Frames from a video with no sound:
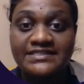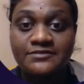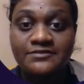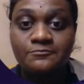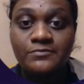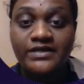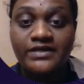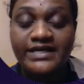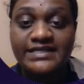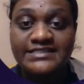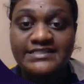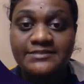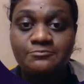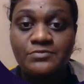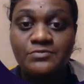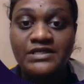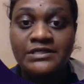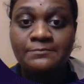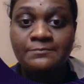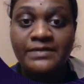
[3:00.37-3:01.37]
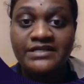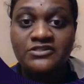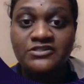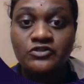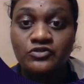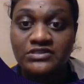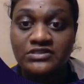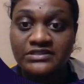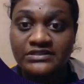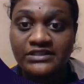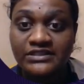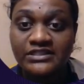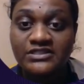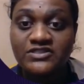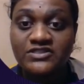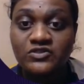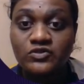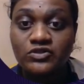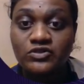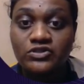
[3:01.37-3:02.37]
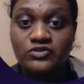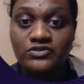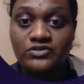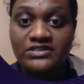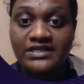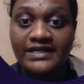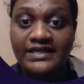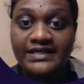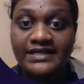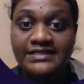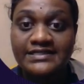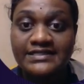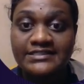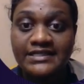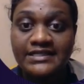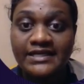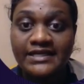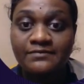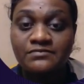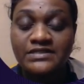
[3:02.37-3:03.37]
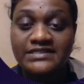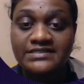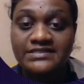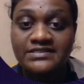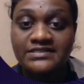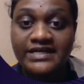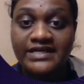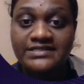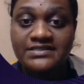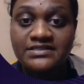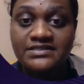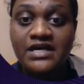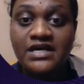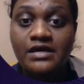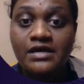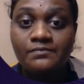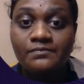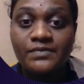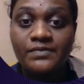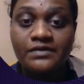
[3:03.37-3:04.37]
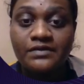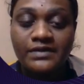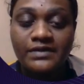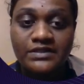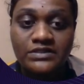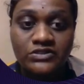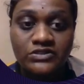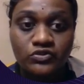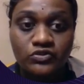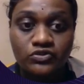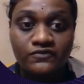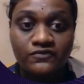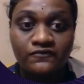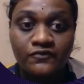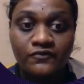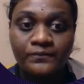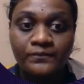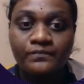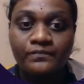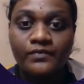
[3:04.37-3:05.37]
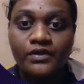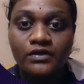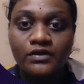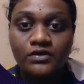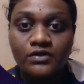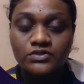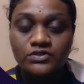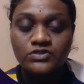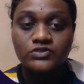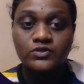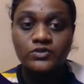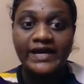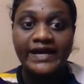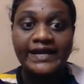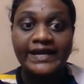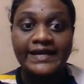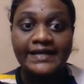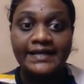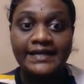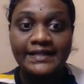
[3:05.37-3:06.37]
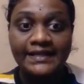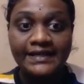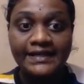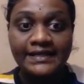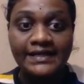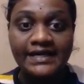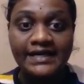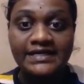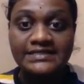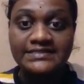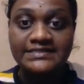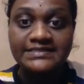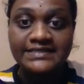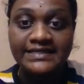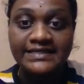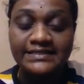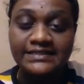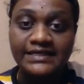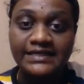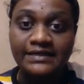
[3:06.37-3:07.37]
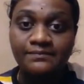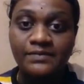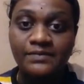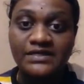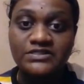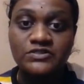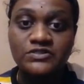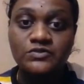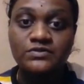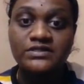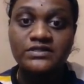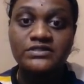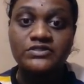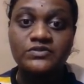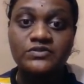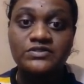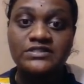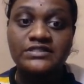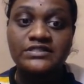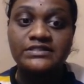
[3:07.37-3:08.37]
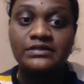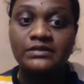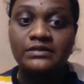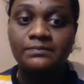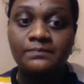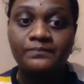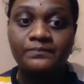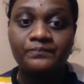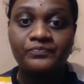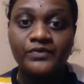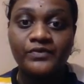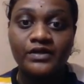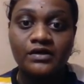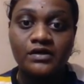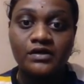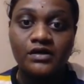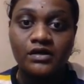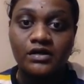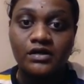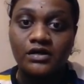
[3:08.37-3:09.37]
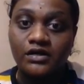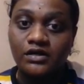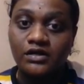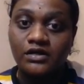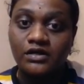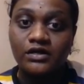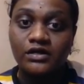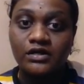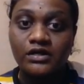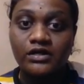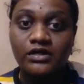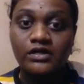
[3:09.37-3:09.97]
dash s bin bash user 3, sudo user add dash m dash s bin bash user 4. So and then I set their password using the uh,